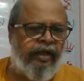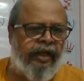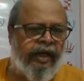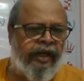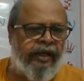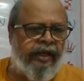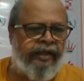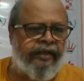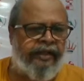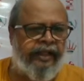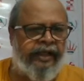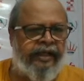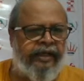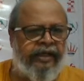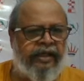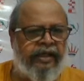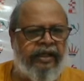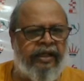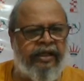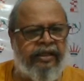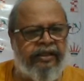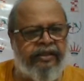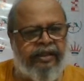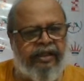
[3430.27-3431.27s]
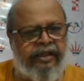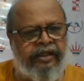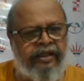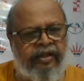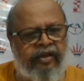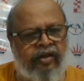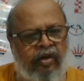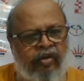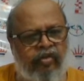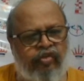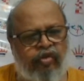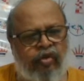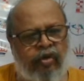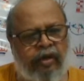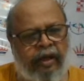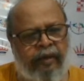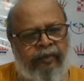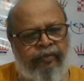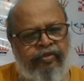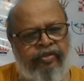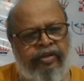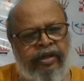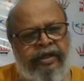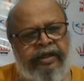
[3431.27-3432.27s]
and then he also
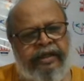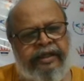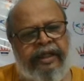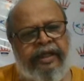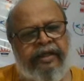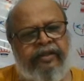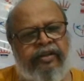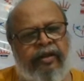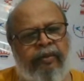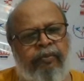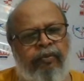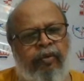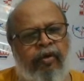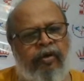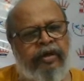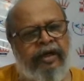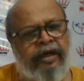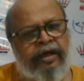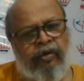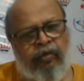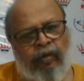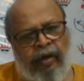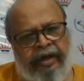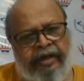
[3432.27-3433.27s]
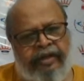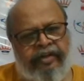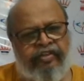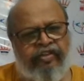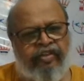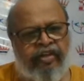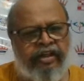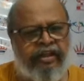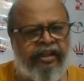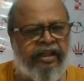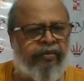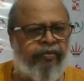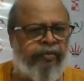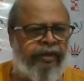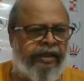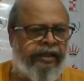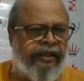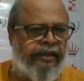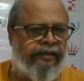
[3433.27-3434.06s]
comes and take the pawn and white is clear better.